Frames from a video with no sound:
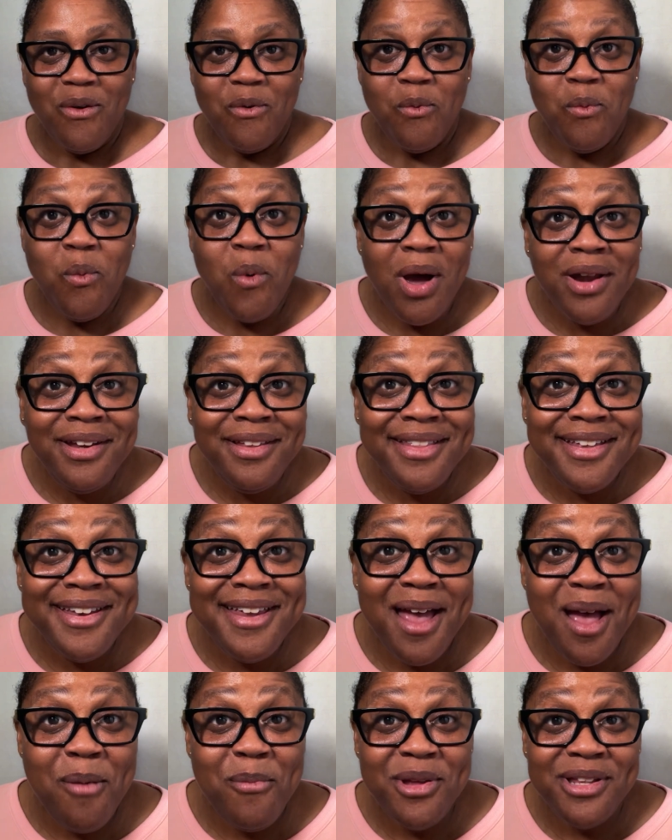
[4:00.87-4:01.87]
One of the
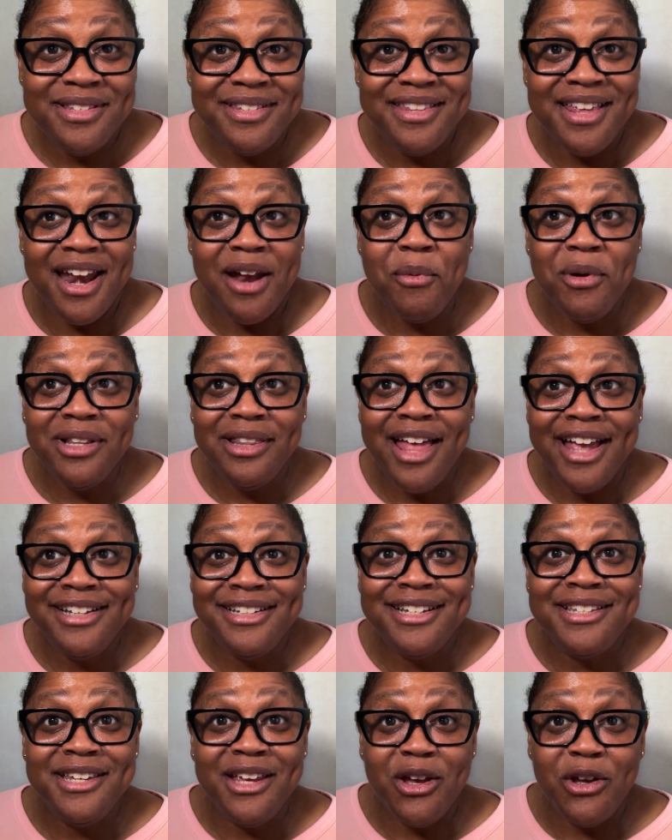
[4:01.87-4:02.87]
diamonds that I would like
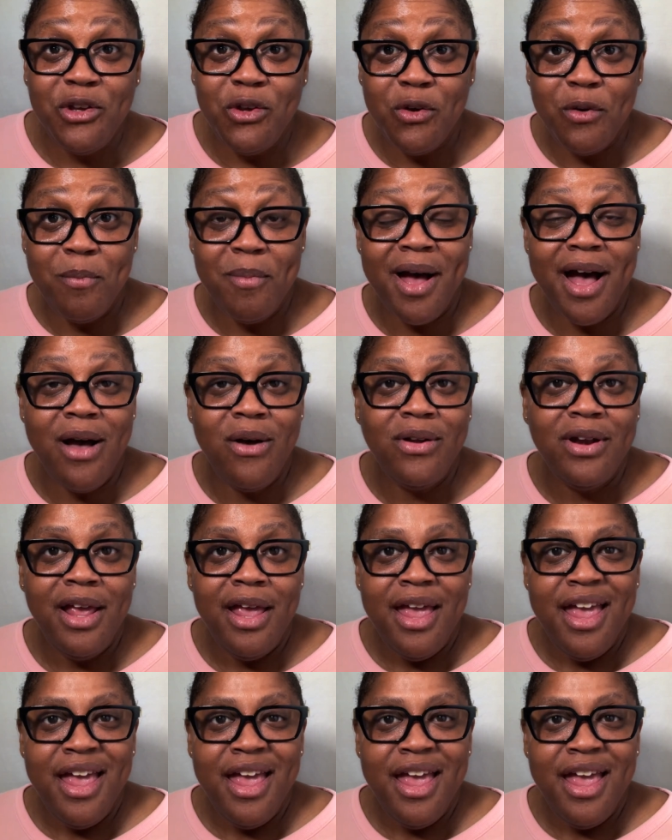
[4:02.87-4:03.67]
to tell you about